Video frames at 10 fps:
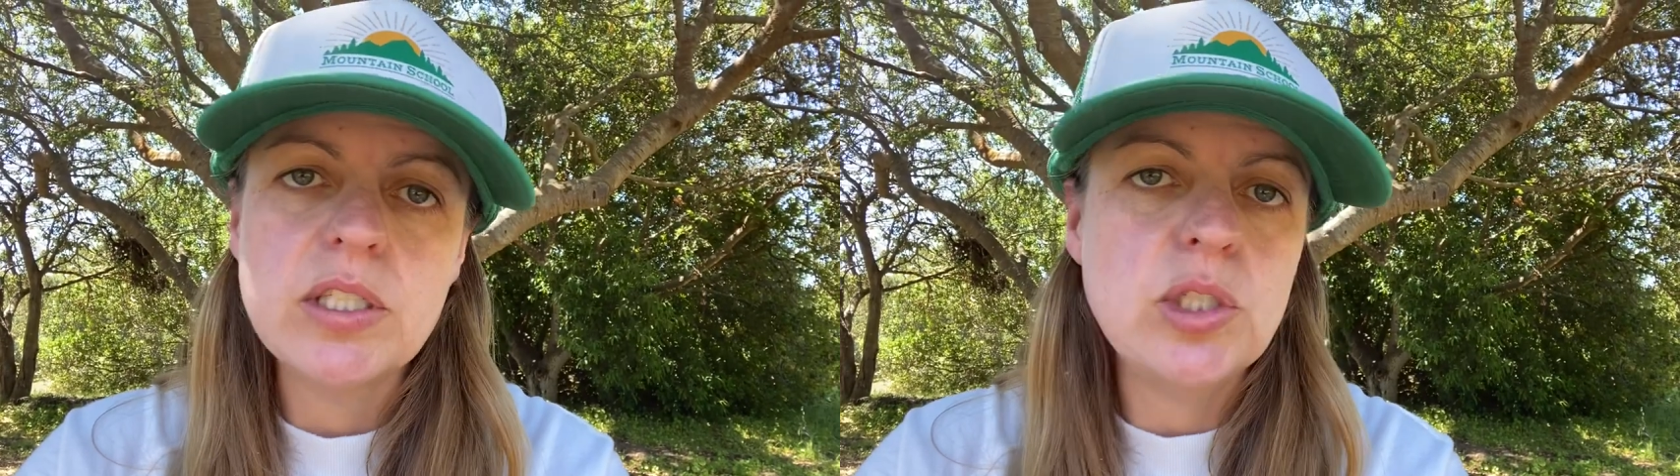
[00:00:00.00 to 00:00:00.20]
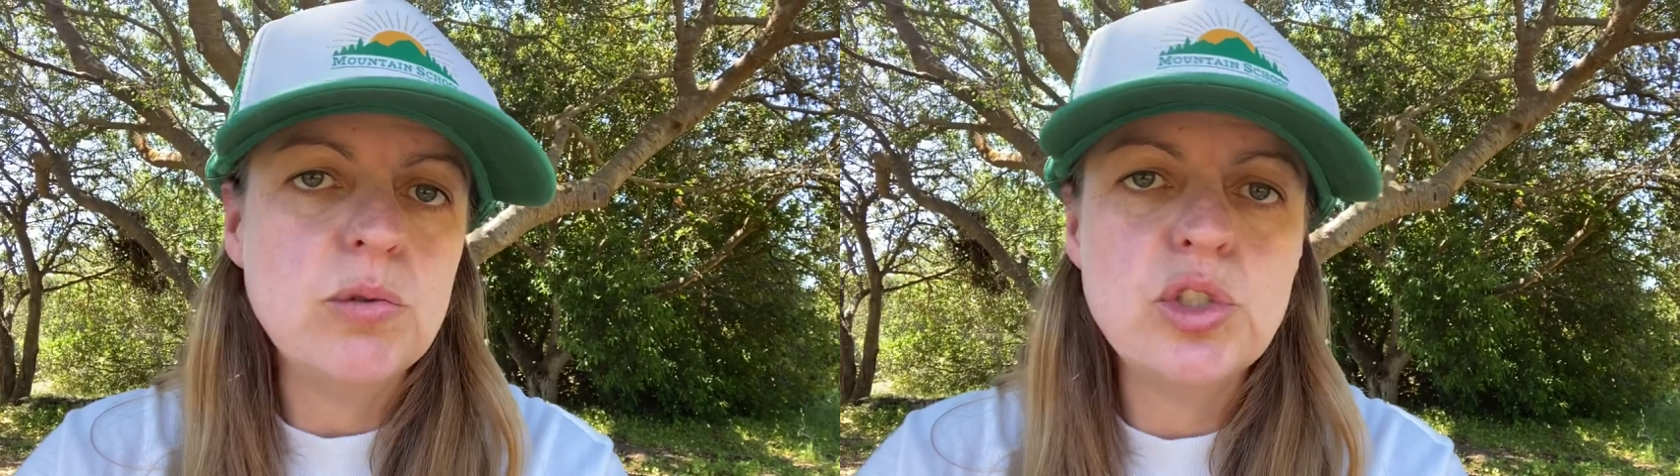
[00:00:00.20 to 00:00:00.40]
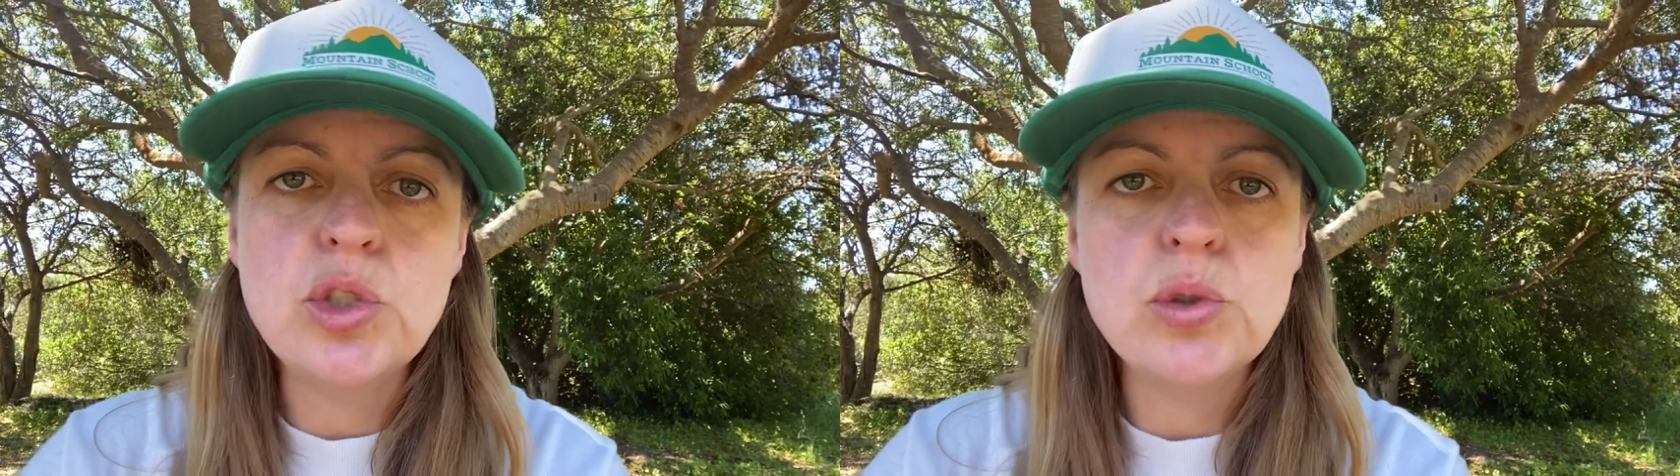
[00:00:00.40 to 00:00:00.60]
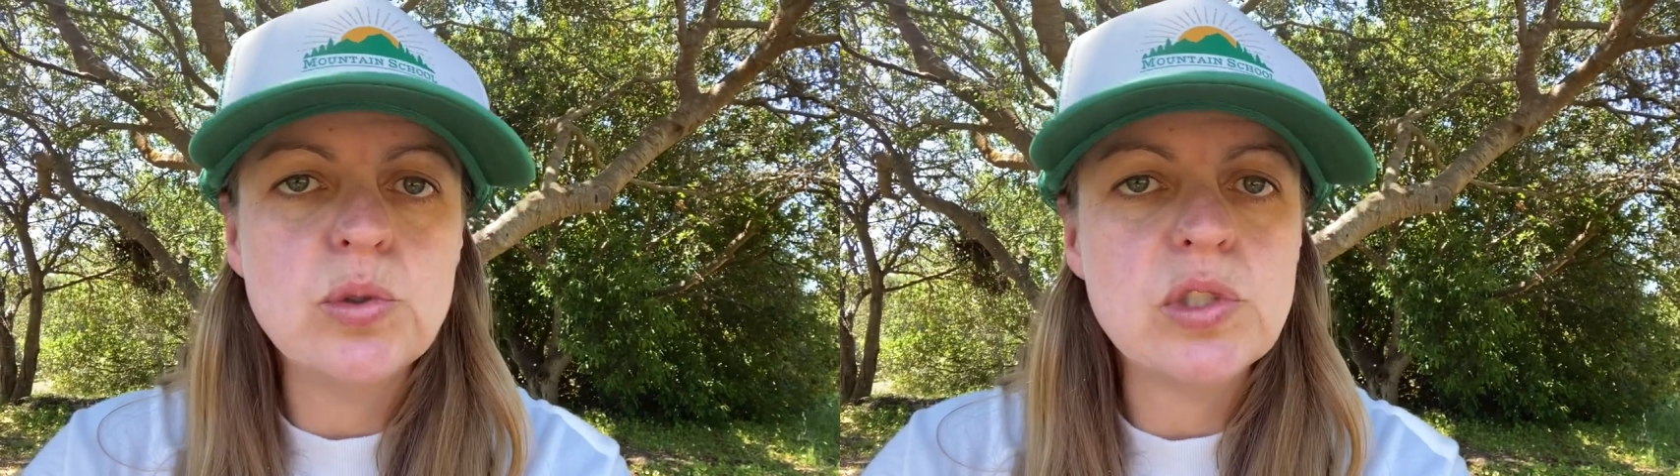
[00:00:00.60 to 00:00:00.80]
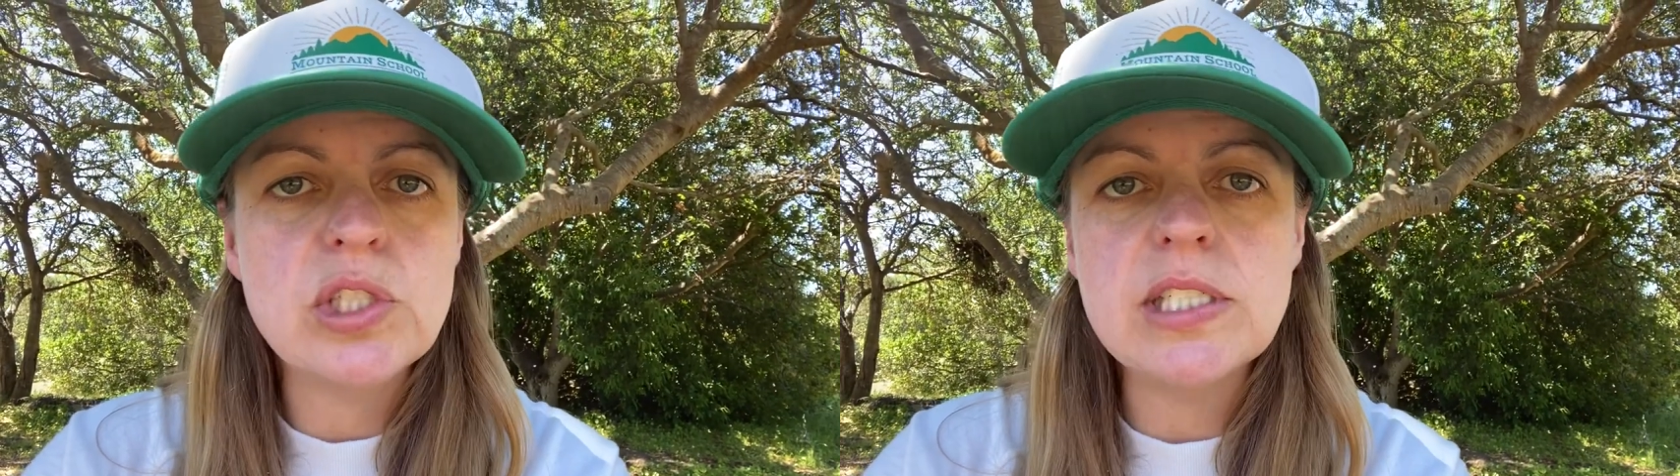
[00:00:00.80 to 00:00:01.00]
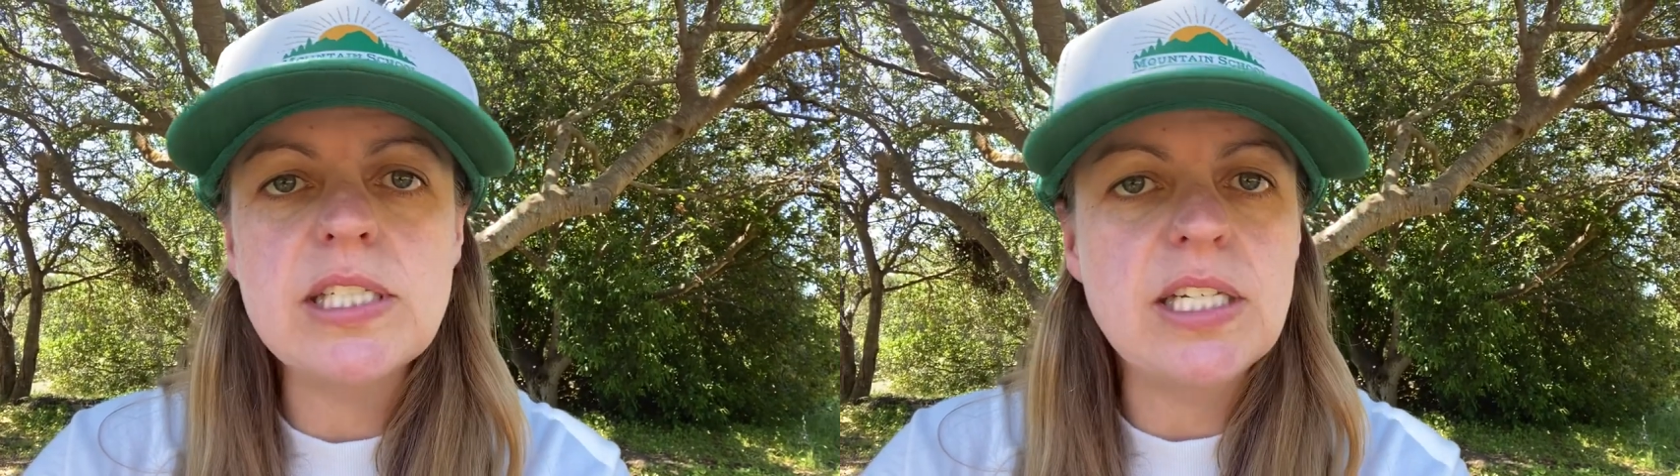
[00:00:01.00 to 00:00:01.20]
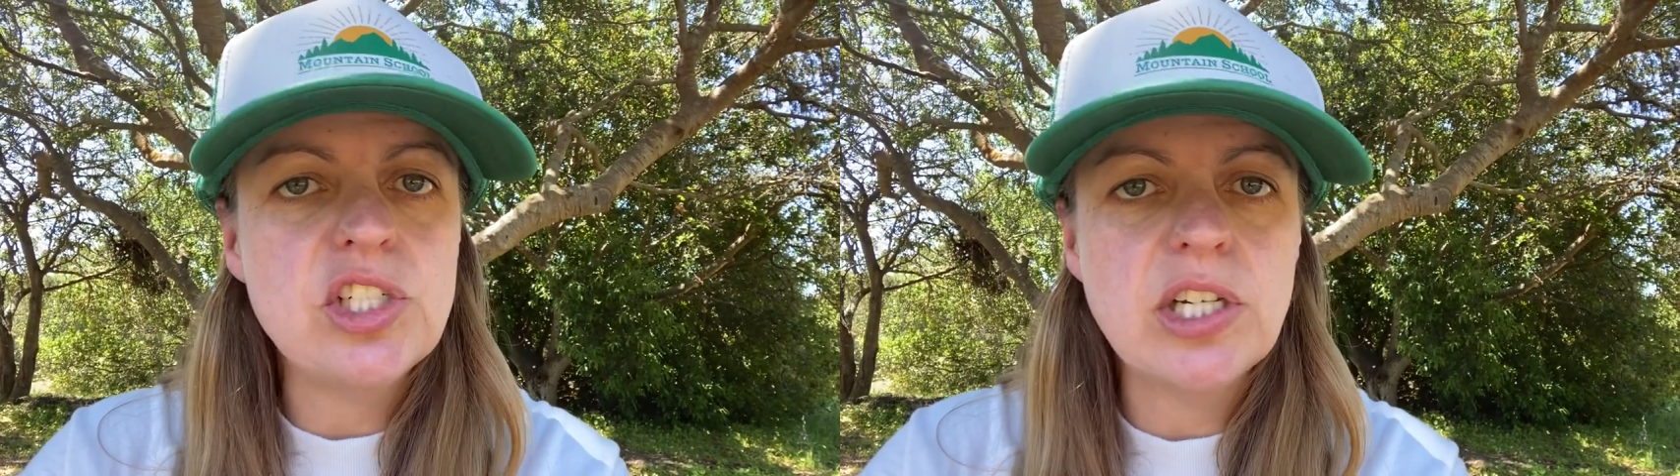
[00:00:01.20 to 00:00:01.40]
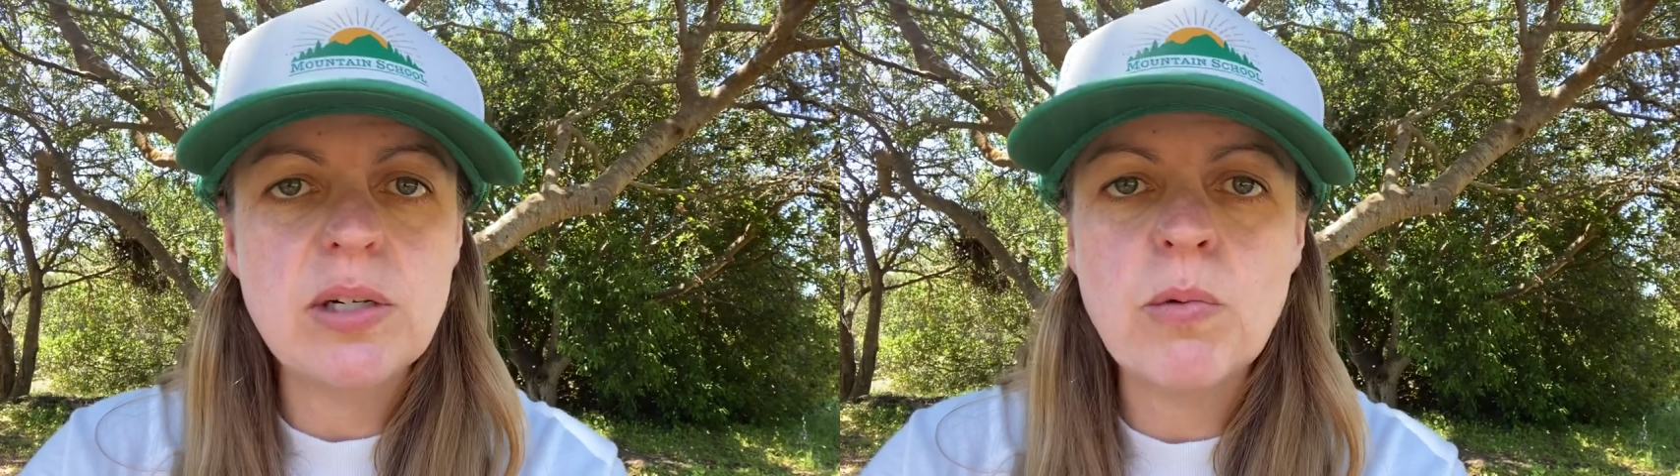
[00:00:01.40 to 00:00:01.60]
you choose to teach
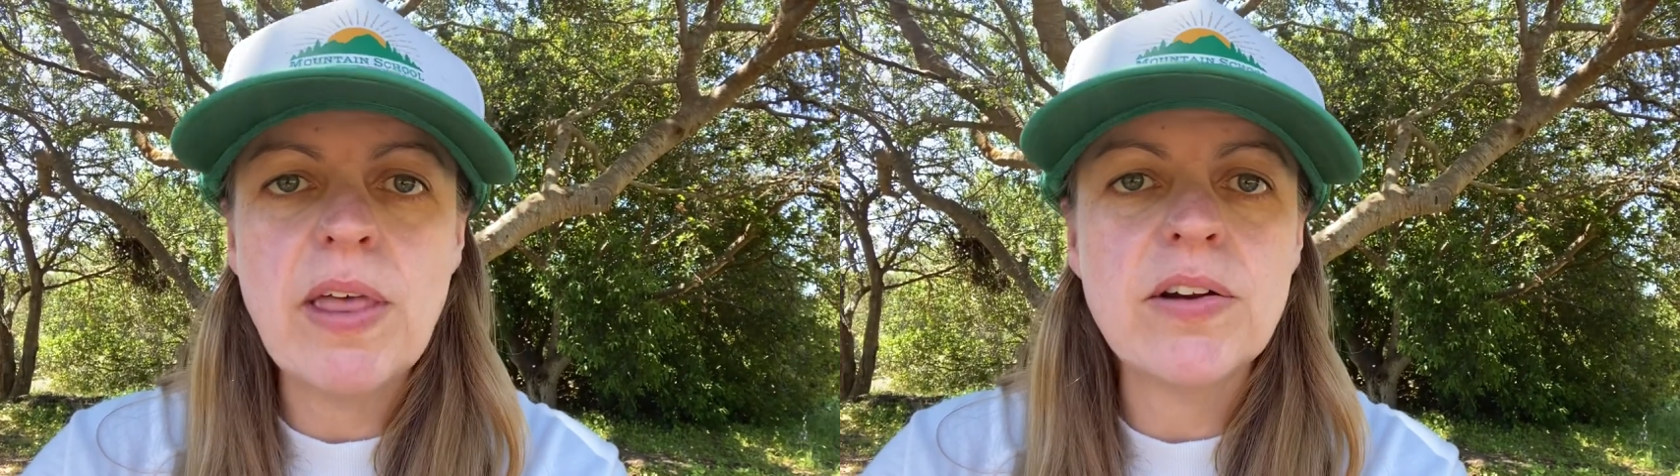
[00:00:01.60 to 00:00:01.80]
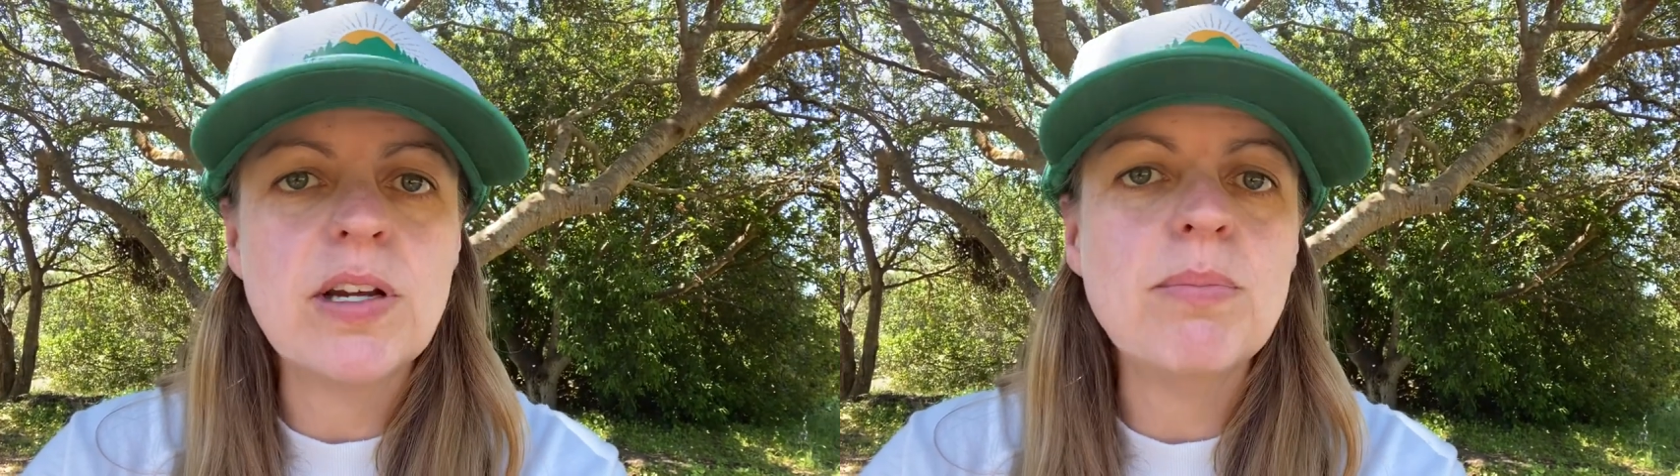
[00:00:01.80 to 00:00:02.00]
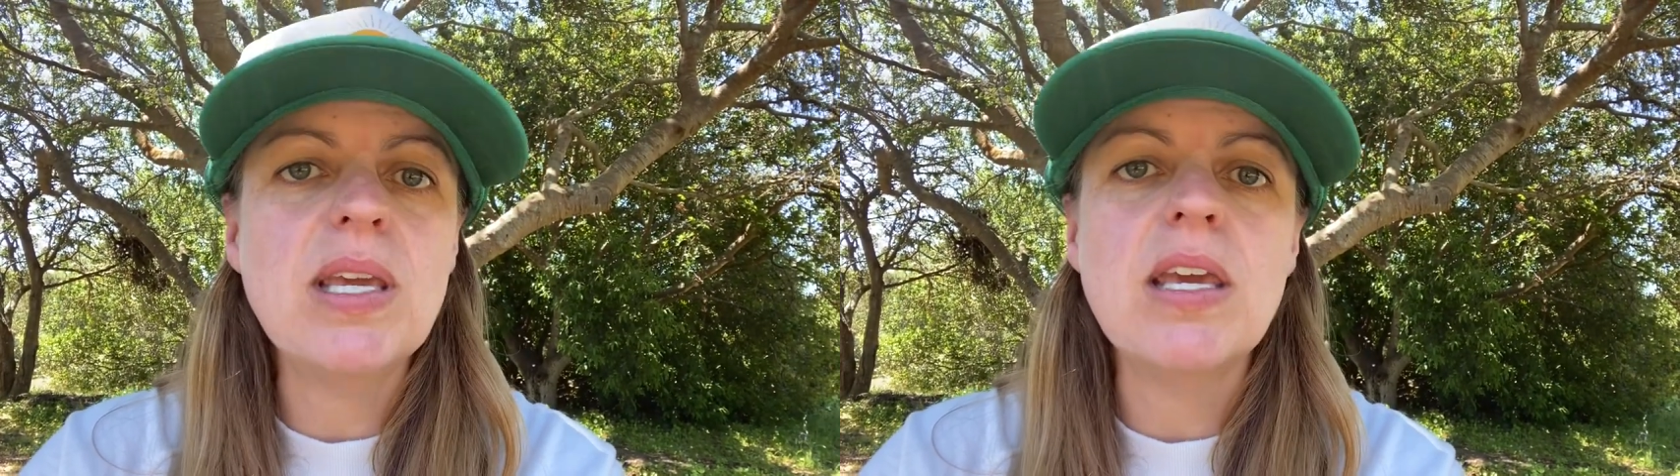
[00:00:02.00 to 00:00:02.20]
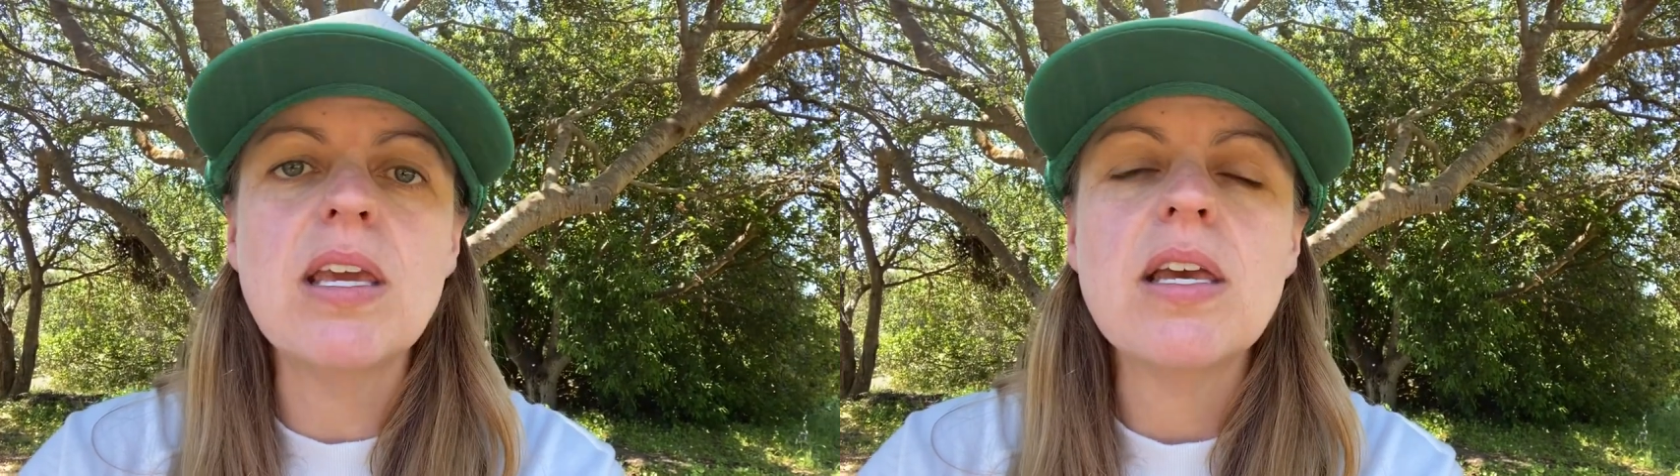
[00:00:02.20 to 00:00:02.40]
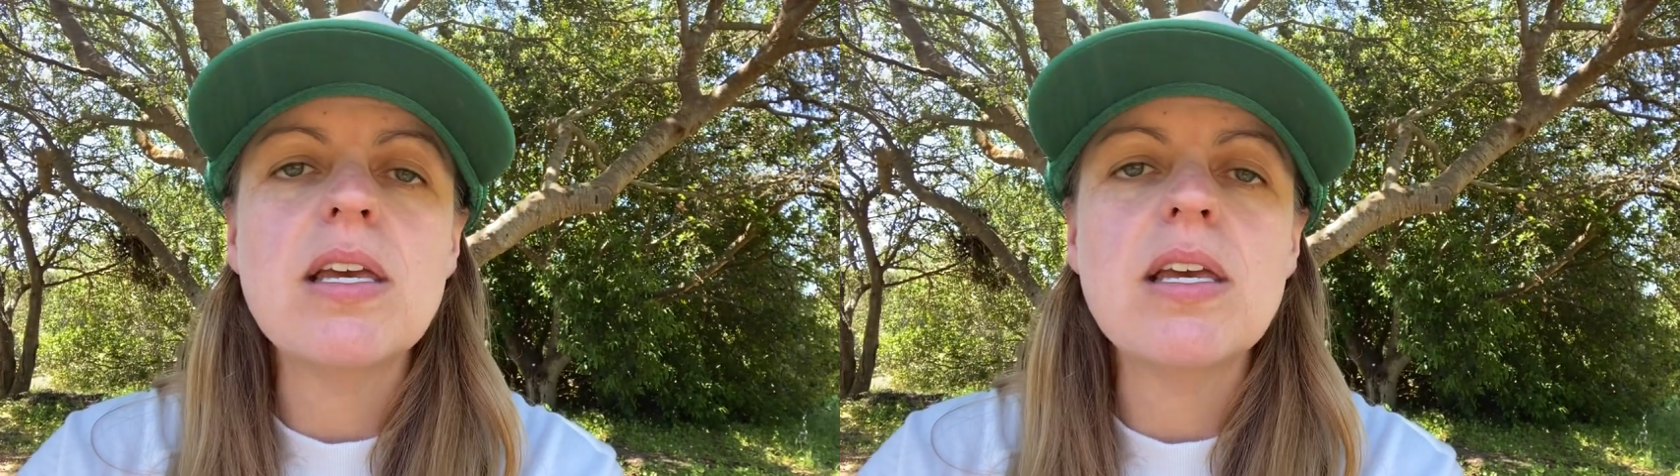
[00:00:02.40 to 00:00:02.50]
in, whether it be